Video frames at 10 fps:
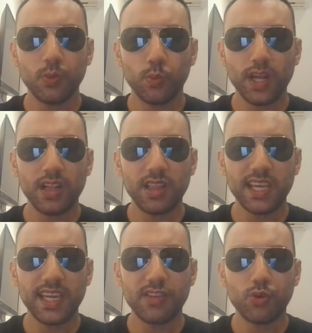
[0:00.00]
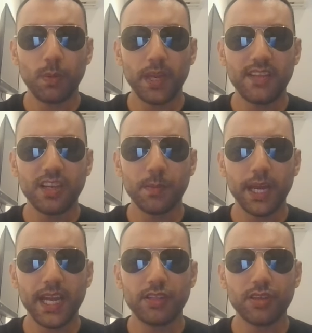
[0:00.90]
will lead to repeated
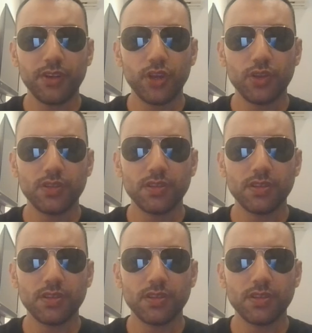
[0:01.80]
patterns of hurt,